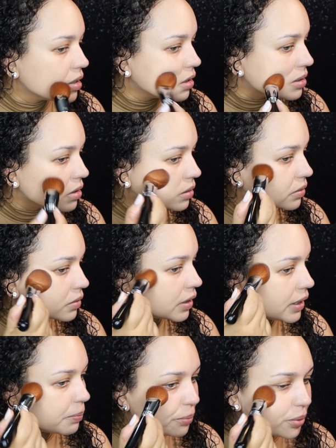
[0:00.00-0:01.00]
So
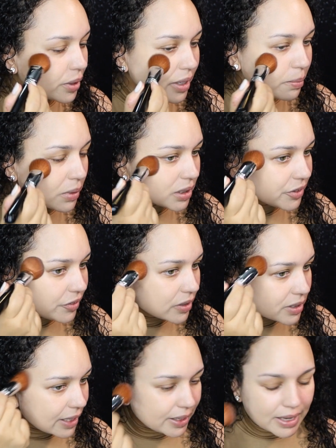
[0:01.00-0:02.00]
it pretty much
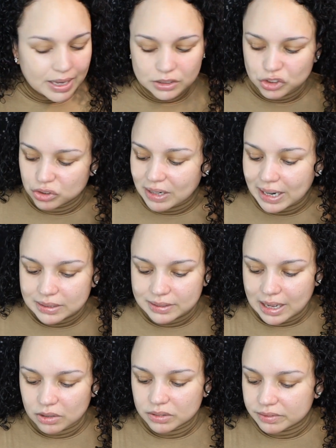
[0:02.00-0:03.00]
feels like it has dried
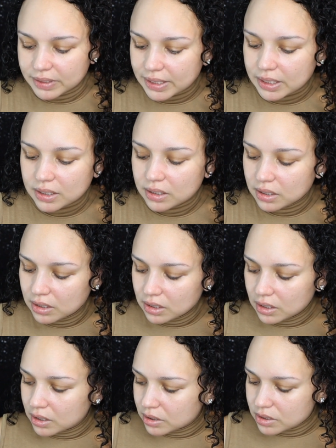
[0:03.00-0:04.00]
down already.
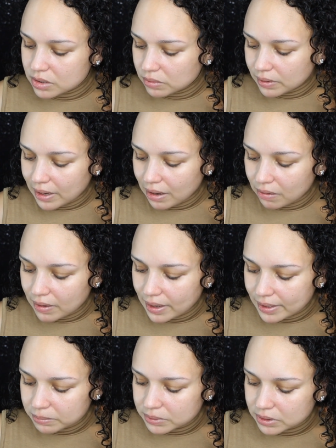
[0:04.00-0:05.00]
So now I
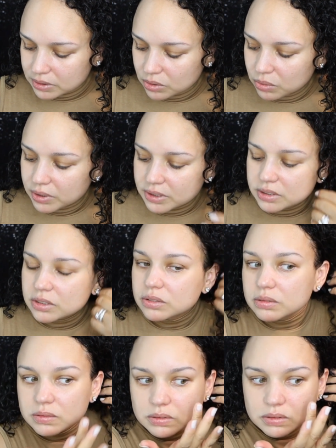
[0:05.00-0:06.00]
am just going to
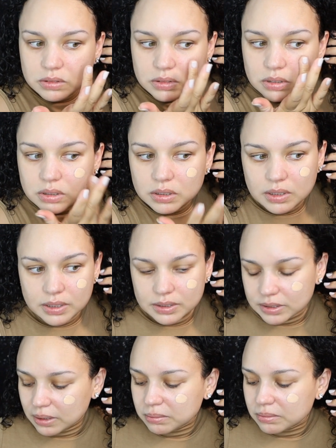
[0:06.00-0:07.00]
do the
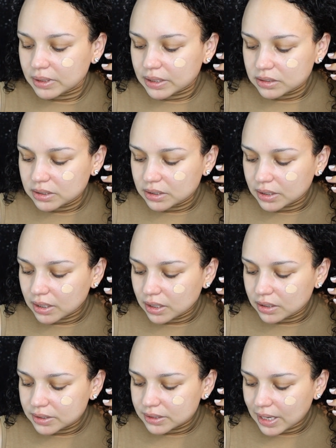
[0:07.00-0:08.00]
same thing to the
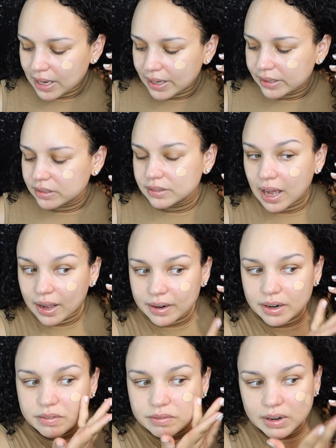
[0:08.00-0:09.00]
other side, dot it
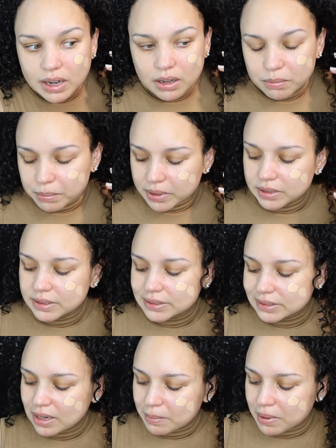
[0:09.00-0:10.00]
around, but this
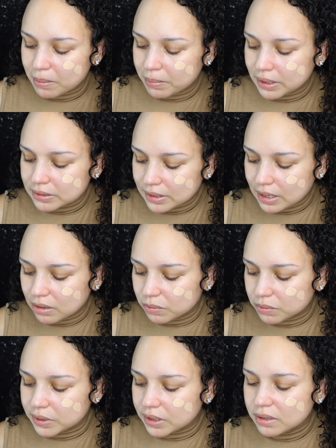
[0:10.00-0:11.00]
time I'll blend it out
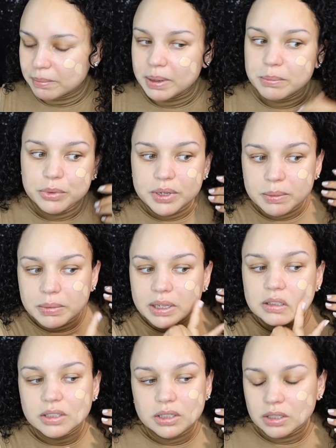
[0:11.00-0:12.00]
with my beauty
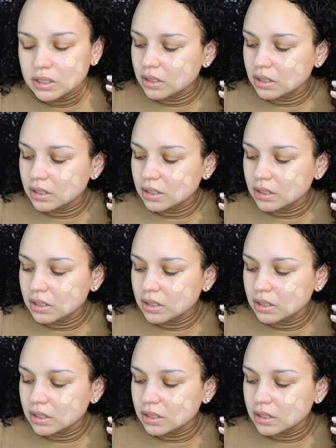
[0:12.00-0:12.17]
blender.